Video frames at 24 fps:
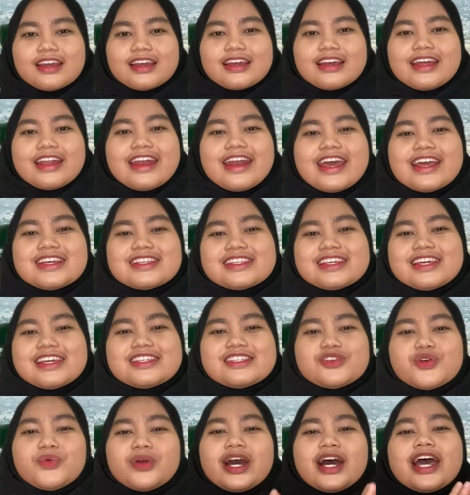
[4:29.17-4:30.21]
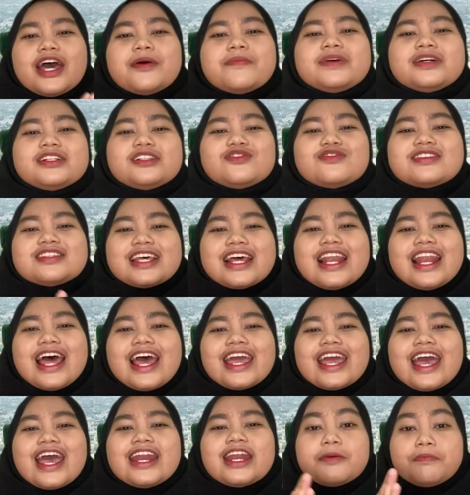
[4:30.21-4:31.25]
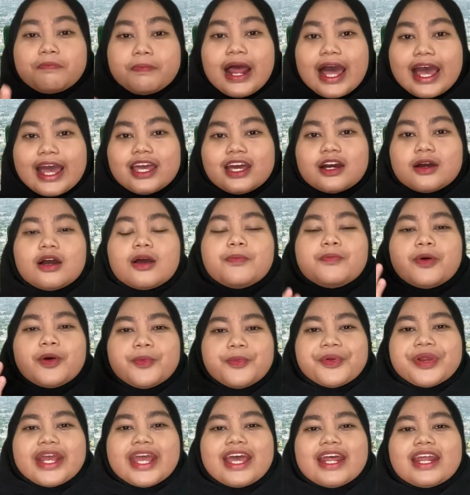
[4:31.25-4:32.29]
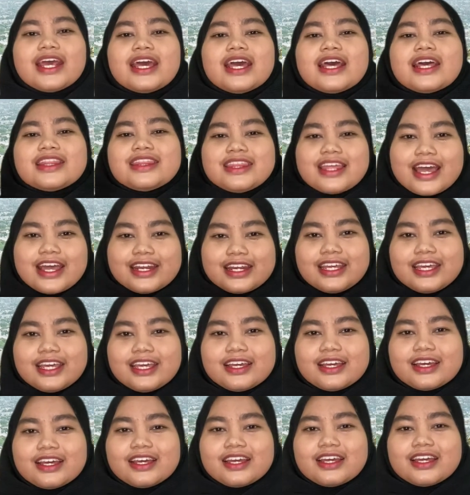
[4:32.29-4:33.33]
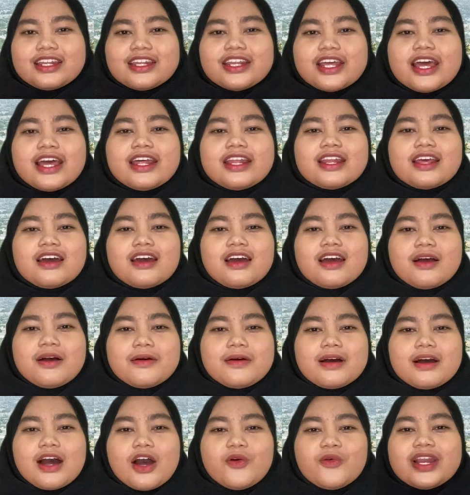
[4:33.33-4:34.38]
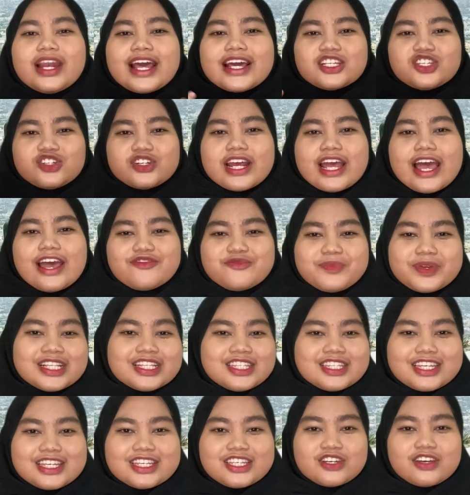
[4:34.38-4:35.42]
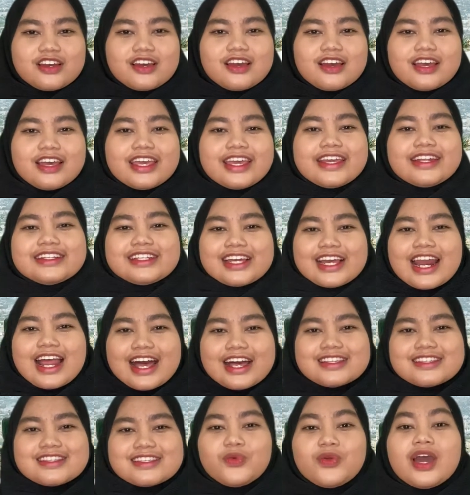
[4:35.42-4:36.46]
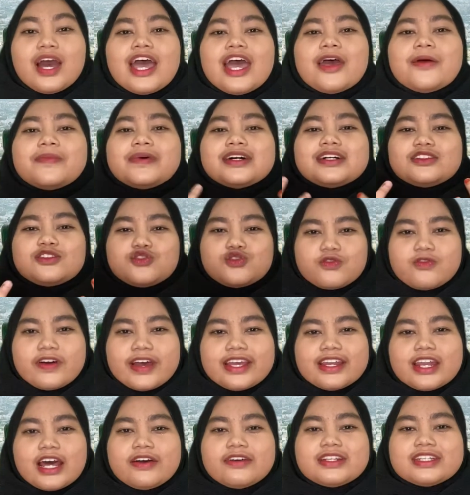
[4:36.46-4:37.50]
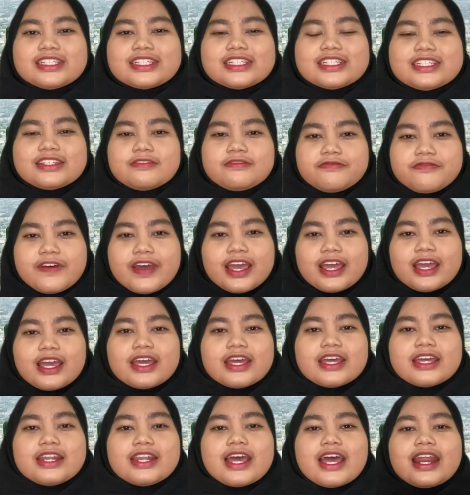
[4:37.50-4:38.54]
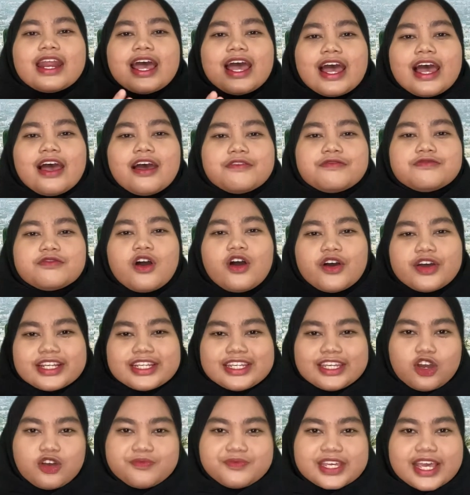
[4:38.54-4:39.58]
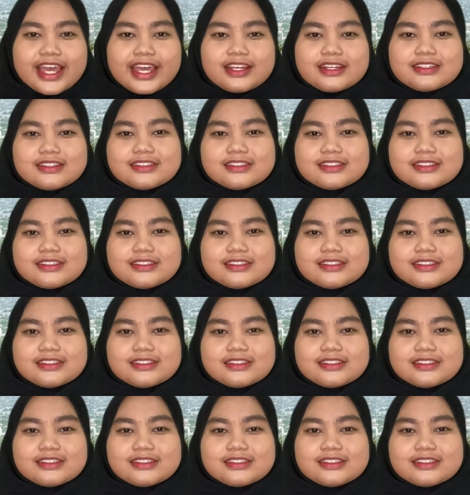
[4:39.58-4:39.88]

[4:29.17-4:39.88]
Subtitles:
Next is we are able to select and apply an appropriate technique that our lecturer have been teach in the class. We are able to find out the defect that have on the object.